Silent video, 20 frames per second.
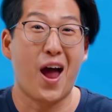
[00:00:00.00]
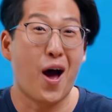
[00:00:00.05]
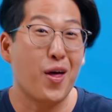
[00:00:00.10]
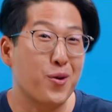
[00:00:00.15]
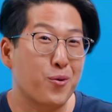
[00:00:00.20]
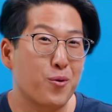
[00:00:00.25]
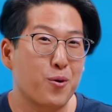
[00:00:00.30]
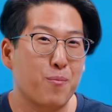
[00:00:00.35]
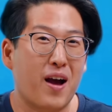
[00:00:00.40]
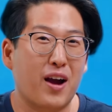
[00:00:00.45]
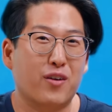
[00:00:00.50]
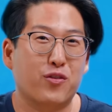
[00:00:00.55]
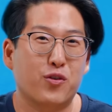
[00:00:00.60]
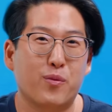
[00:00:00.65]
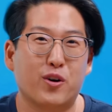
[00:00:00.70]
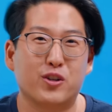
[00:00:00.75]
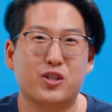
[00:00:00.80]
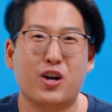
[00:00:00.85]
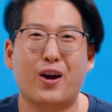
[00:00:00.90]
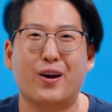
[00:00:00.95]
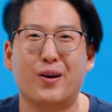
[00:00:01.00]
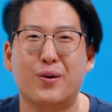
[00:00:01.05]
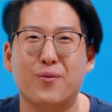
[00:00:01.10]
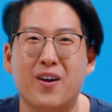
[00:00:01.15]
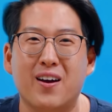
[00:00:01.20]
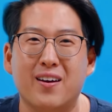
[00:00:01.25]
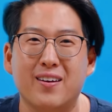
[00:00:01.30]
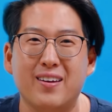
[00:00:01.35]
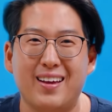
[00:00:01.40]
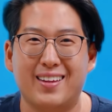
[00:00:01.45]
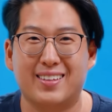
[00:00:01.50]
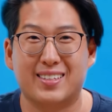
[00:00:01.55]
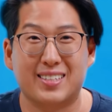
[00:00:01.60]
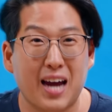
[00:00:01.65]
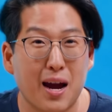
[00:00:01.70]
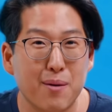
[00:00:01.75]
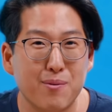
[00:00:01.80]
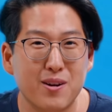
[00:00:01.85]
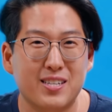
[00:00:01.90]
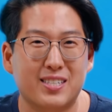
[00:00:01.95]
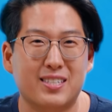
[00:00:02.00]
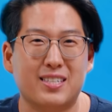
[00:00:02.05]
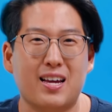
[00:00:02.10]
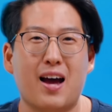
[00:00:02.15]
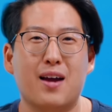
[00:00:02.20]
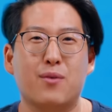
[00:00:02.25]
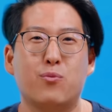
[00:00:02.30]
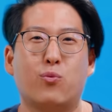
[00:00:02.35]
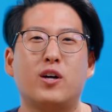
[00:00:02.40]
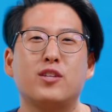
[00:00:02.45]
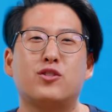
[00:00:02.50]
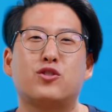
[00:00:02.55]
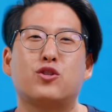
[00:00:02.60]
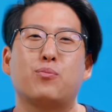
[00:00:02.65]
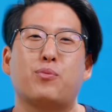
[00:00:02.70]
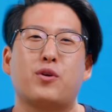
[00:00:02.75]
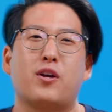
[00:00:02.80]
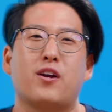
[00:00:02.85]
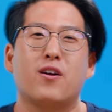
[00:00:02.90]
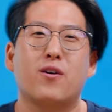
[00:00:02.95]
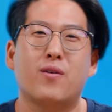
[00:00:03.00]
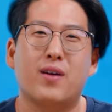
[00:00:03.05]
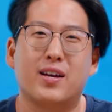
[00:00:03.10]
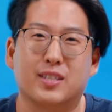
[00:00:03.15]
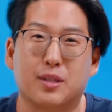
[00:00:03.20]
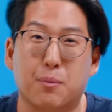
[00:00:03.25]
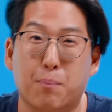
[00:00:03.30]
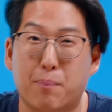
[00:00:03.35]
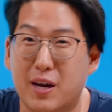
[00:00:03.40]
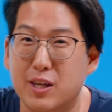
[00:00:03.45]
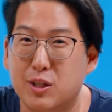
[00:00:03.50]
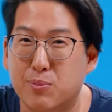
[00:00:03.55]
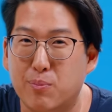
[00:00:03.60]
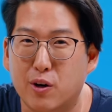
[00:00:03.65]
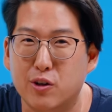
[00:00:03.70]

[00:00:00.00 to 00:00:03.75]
Now that we're back from our Target run, it's time to decide what superhero has the best